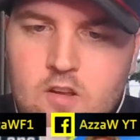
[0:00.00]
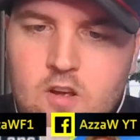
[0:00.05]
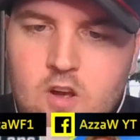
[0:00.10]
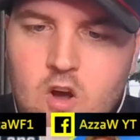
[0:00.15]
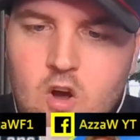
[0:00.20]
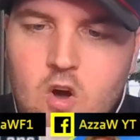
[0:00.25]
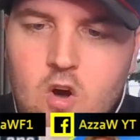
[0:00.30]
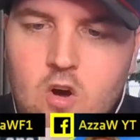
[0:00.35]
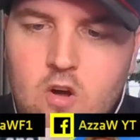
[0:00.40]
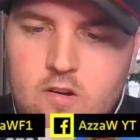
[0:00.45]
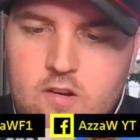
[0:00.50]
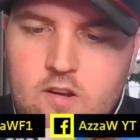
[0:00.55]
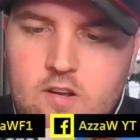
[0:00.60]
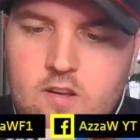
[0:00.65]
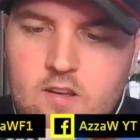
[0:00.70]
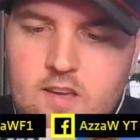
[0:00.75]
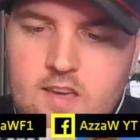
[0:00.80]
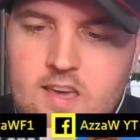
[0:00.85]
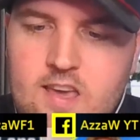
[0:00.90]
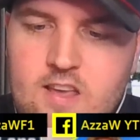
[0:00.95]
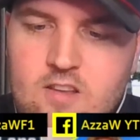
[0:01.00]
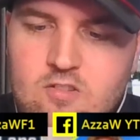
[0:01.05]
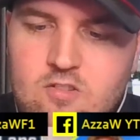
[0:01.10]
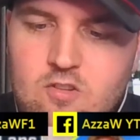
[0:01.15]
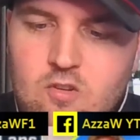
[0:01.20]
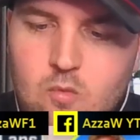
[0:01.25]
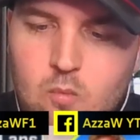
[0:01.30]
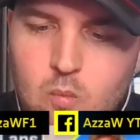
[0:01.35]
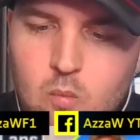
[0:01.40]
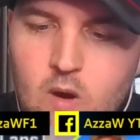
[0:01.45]
on its
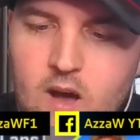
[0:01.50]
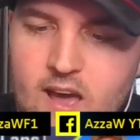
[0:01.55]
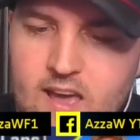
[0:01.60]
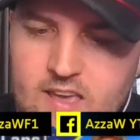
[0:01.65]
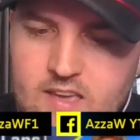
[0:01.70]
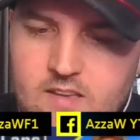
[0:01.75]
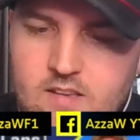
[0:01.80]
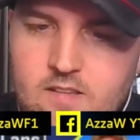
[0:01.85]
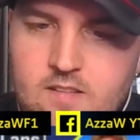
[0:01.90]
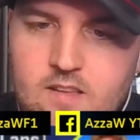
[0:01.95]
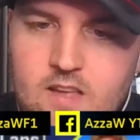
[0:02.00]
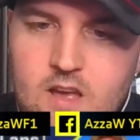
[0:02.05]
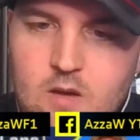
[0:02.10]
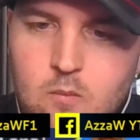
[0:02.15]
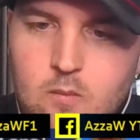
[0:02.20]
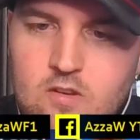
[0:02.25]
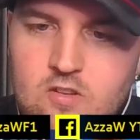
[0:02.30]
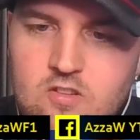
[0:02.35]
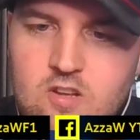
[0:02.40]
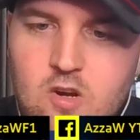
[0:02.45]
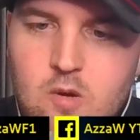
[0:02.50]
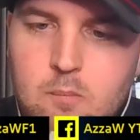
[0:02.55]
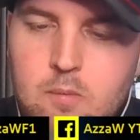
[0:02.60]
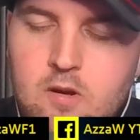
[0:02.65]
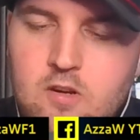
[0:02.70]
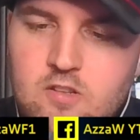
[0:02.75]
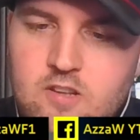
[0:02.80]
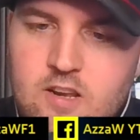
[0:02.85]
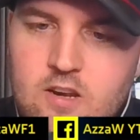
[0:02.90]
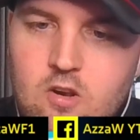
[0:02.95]
way. And we're still
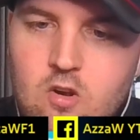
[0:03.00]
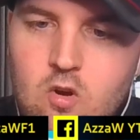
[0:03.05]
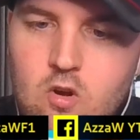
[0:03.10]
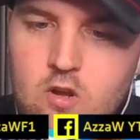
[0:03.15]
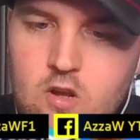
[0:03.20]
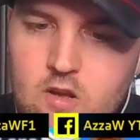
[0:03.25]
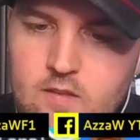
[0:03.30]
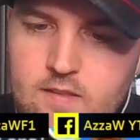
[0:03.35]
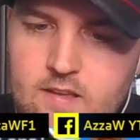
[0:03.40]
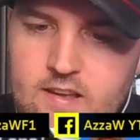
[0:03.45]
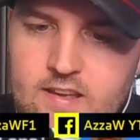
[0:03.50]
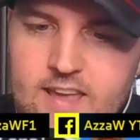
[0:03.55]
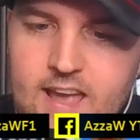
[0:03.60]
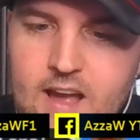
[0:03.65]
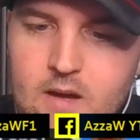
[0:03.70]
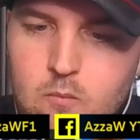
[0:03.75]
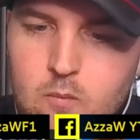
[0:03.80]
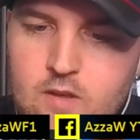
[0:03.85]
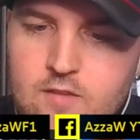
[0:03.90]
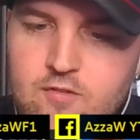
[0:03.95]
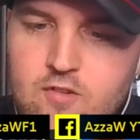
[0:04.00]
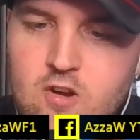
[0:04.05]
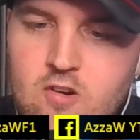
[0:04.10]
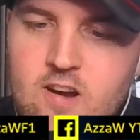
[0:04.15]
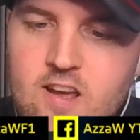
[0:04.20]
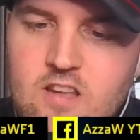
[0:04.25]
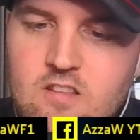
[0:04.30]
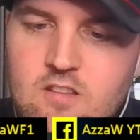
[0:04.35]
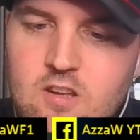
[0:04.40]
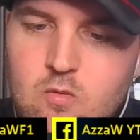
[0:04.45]
pushing. Look at the gap we've
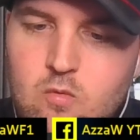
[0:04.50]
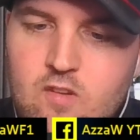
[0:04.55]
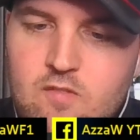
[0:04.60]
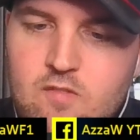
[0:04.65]
created with